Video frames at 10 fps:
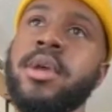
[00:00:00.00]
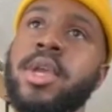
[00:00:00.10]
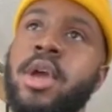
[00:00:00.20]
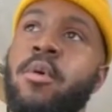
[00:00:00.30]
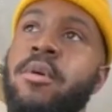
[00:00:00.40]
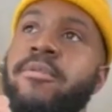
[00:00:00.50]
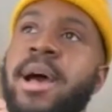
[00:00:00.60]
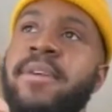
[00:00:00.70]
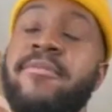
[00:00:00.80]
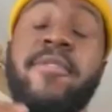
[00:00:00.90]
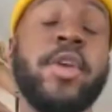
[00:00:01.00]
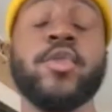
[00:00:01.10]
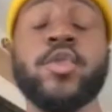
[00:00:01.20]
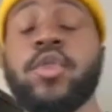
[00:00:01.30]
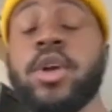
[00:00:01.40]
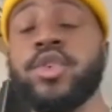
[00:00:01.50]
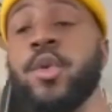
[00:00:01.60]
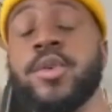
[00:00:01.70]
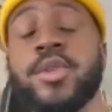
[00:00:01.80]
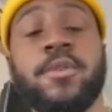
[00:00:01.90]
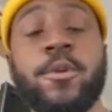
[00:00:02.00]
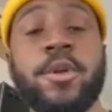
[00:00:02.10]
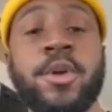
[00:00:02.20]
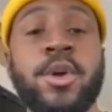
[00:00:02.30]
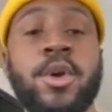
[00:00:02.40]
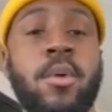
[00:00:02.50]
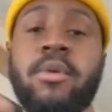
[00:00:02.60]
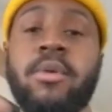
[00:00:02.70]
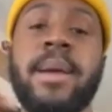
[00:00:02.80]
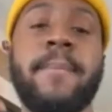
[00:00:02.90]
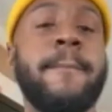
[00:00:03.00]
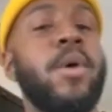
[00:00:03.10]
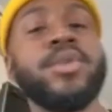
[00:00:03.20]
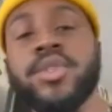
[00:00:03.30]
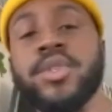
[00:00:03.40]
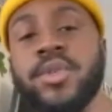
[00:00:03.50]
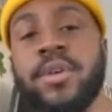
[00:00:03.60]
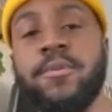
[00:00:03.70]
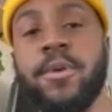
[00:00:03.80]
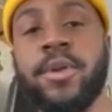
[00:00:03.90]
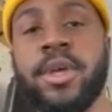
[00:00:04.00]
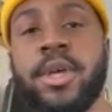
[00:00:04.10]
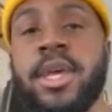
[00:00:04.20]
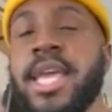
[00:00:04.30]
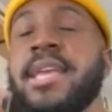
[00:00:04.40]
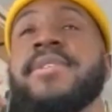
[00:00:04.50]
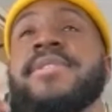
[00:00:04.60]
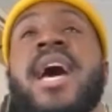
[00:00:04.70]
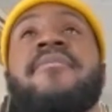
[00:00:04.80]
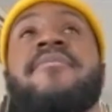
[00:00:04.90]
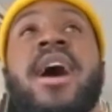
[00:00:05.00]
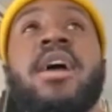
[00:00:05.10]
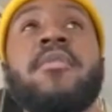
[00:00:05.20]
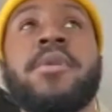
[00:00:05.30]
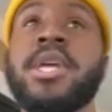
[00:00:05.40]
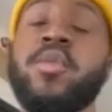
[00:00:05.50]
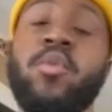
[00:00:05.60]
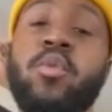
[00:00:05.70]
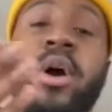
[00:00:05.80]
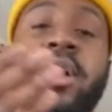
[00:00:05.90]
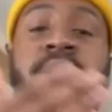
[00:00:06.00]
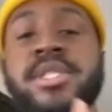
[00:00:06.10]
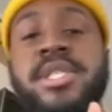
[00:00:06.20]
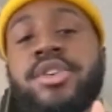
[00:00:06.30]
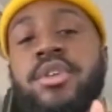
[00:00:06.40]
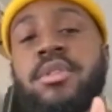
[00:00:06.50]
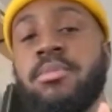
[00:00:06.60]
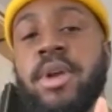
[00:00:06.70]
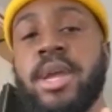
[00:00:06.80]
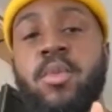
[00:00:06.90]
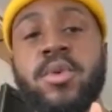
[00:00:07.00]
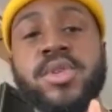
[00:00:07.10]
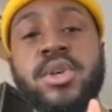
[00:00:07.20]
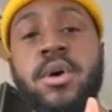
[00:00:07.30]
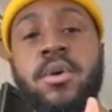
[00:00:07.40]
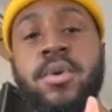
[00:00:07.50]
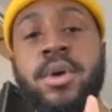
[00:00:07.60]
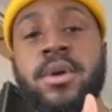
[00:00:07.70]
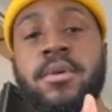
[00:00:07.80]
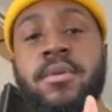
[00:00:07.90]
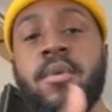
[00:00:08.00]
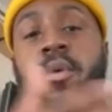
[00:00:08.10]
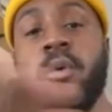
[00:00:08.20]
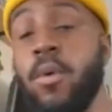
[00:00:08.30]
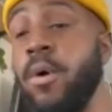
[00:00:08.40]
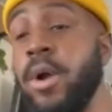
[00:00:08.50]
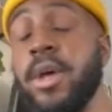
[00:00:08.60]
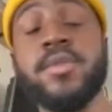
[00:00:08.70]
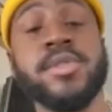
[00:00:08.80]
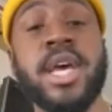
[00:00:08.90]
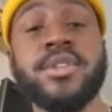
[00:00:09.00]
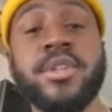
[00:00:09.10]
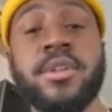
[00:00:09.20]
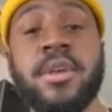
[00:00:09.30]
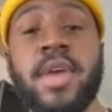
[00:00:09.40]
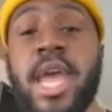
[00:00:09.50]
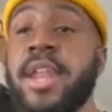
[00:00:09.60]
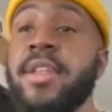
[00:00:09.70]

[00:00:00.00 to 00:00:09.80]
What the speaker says: or if my facial structure looks different, or if my emotions are different, is that firing in one section of the brain more so, or another section? And in